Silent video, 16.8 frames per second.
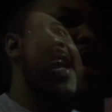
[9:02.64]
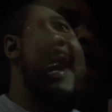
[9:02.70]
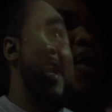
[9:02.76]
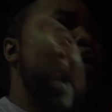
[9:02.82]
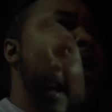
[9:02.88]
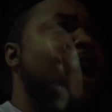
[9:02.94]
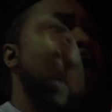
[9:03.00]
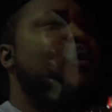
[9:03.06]

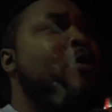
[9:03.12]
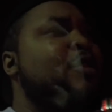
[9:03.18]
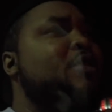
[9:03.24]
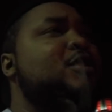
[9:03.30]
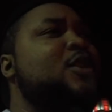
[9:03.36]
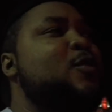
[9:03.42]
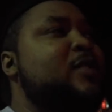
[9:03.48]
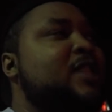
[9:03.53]
What I'm going to
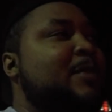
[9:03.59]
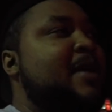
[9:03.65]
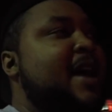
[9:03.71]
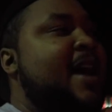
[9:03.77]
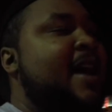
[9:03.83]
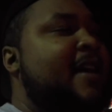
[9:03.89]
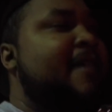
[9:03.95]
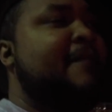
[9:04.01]
do is I'm going
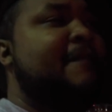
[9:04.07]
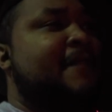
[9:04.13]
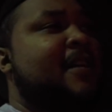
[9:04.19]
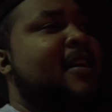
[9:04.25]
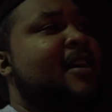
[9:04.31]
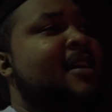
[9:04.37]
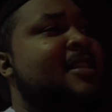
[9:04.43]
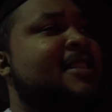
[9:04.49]
to
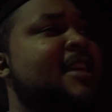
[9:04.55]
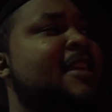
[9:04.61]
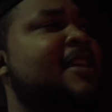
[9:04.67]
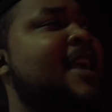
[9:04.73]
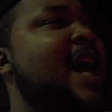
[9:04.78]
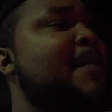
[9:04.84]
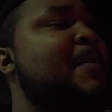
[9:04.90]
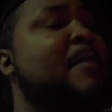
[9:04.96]
have
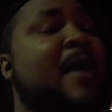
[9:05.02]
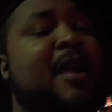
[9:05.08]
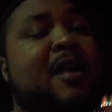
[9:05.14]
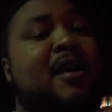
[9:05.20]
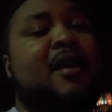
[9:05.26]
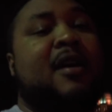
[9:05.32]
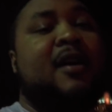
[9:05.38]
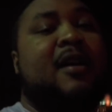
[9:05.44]
Derek hop in my
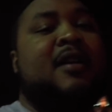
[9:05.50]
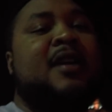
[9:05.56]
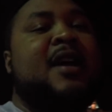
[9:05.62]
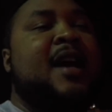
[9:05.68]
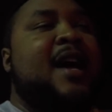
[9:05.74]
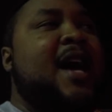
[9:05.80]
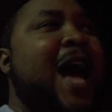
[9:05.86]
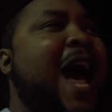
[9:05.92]
car,
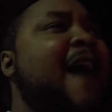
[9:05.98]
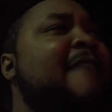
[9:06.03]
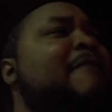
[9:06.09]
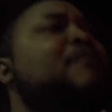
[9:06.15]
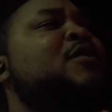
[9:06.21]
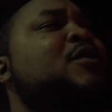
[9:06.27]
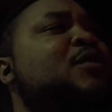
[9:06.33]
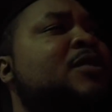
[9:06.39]
have
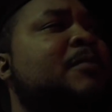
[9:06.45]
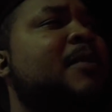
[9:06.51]
him do